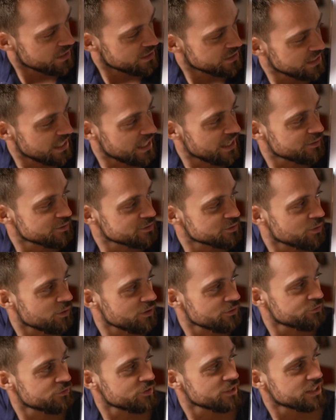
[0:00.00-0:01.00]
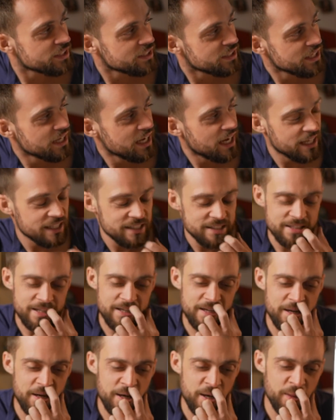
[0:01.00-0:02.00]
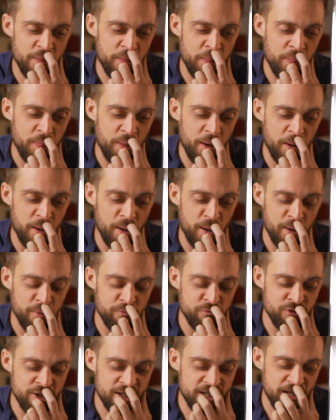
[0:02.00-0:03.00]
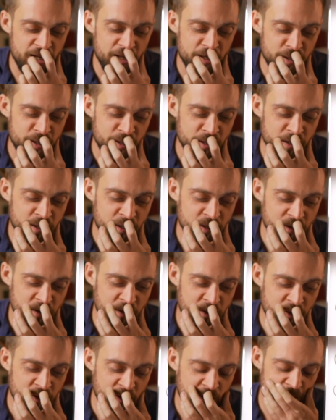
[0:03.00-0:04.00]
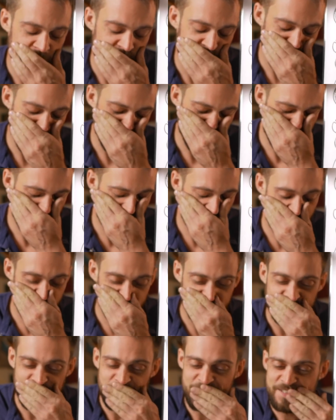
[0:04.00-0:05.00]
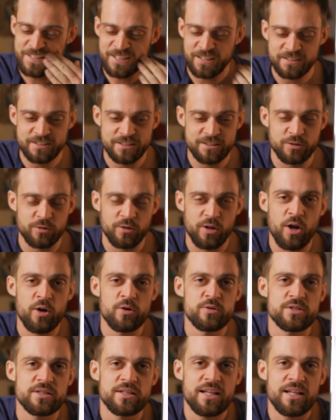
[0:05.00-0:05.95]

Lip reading: Yeah, it was quite funny. And I really like a French artist called Eau de